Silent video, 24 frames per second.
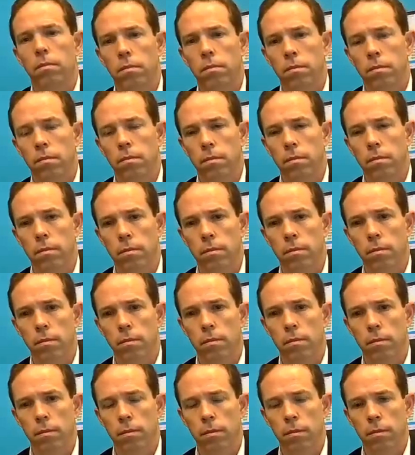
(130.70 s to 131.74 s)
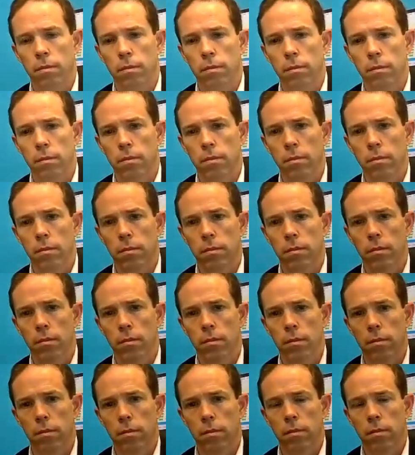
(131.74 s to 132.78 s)

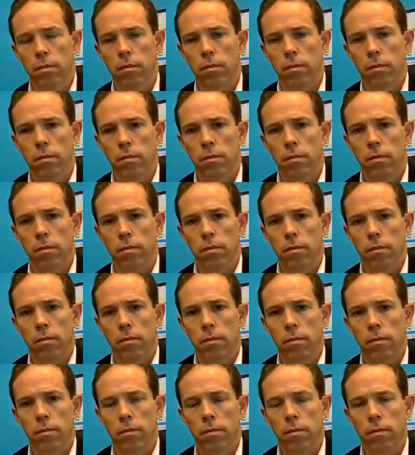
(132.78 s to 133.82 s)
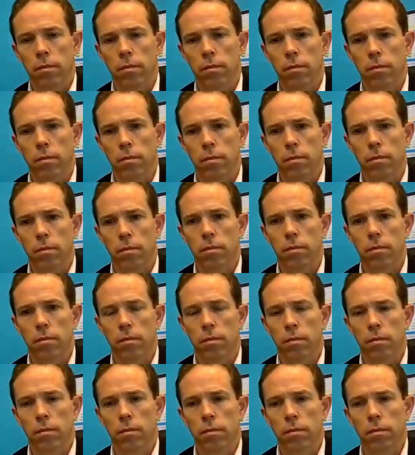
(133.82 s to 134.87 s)

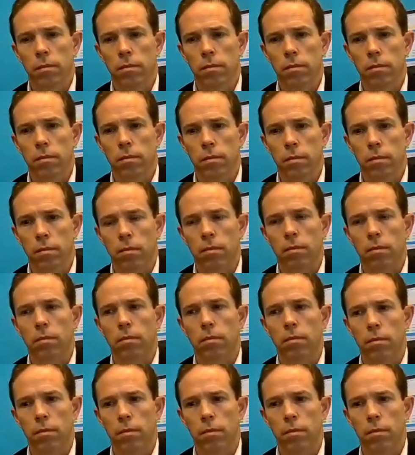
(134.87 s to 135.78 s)
The person shown says nothing.